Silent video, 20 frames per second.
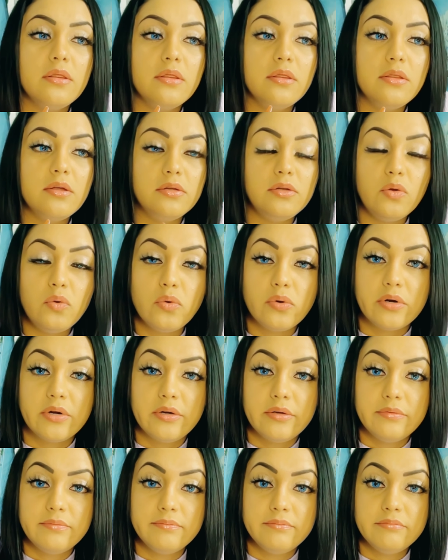the
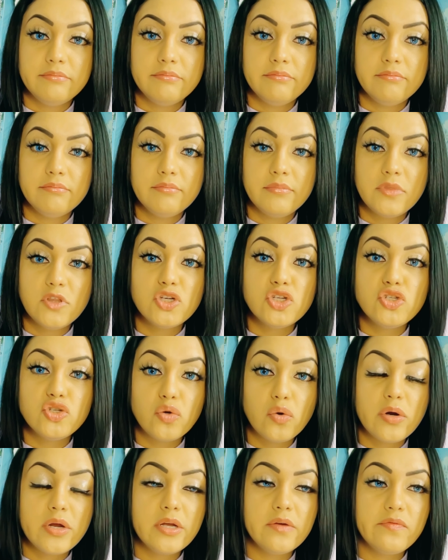Lord, the
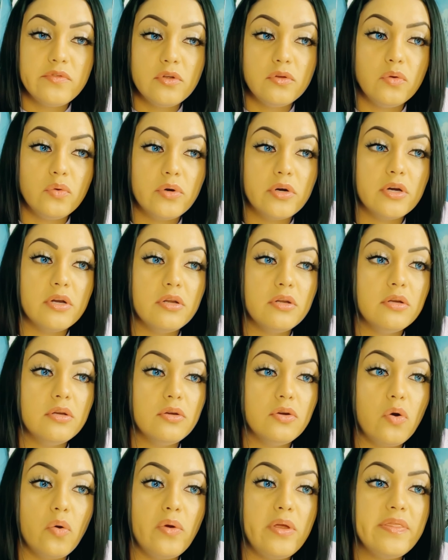joy of the Lord,
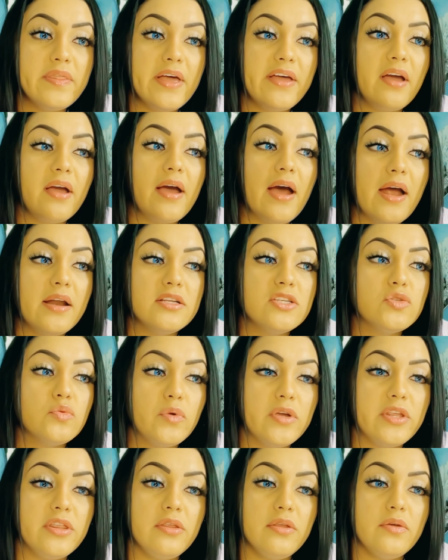knowing that God is
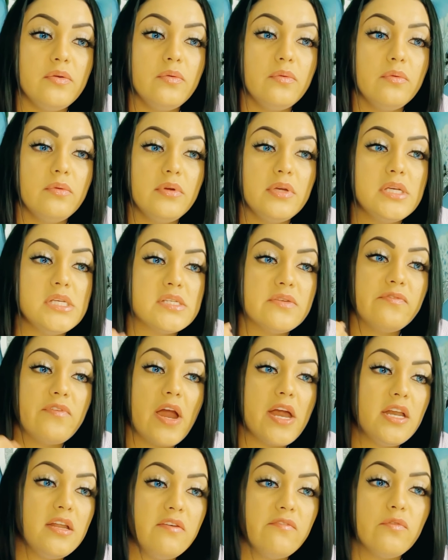with you. He's
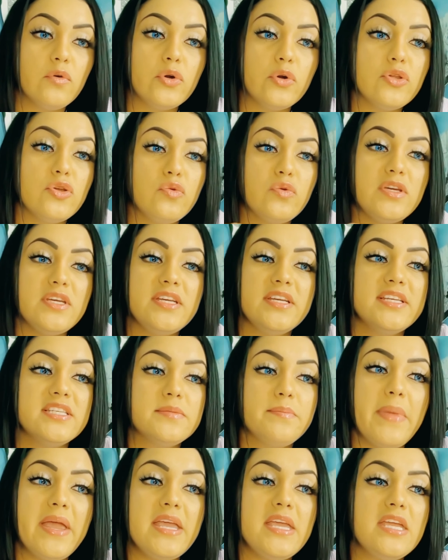fighting for you. He
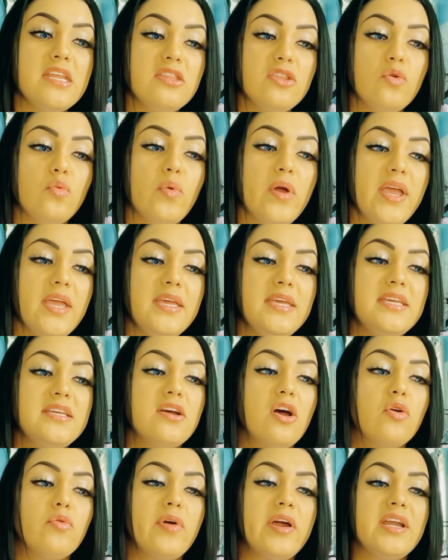is making the way. He
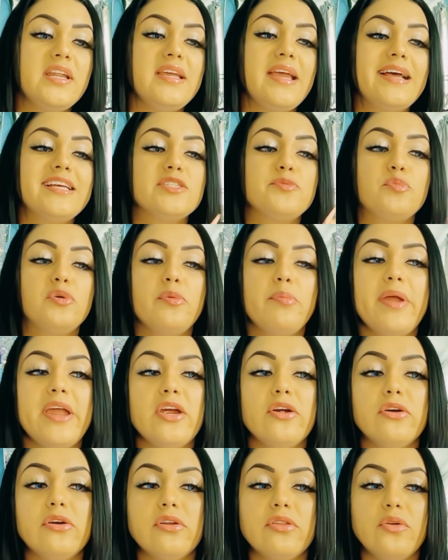already has
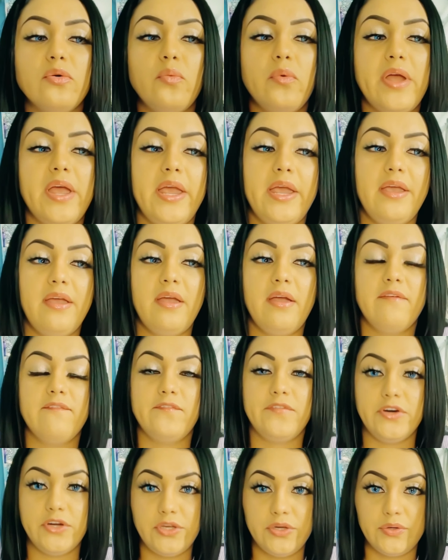prepared the way
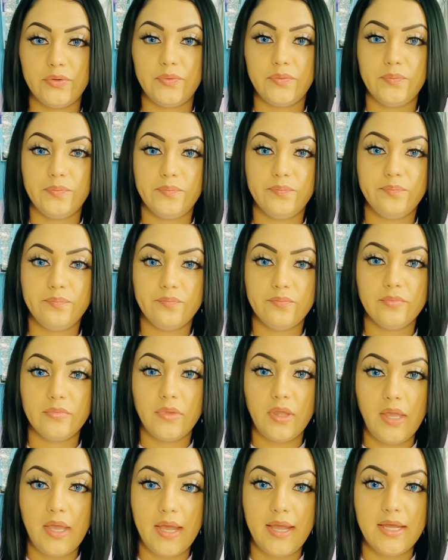for you,
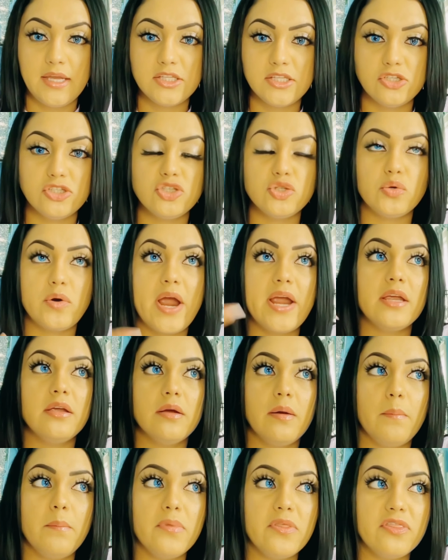okay? To
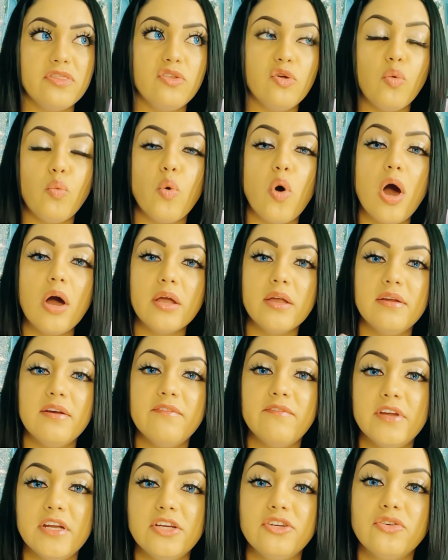triumph, to walk
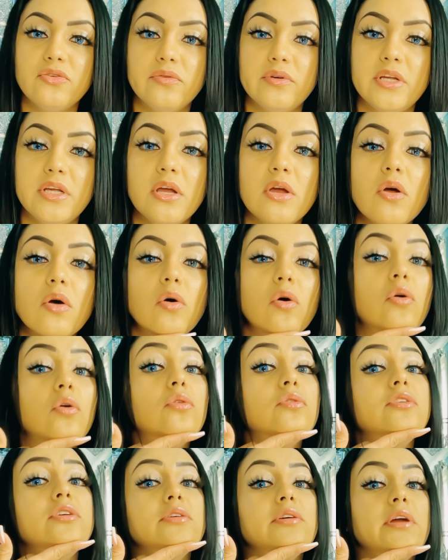in victory.
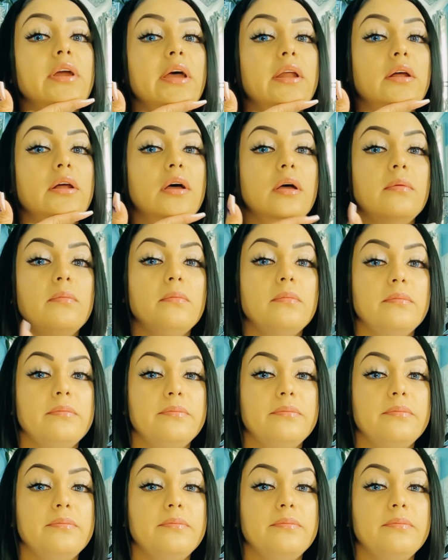Hold your head up,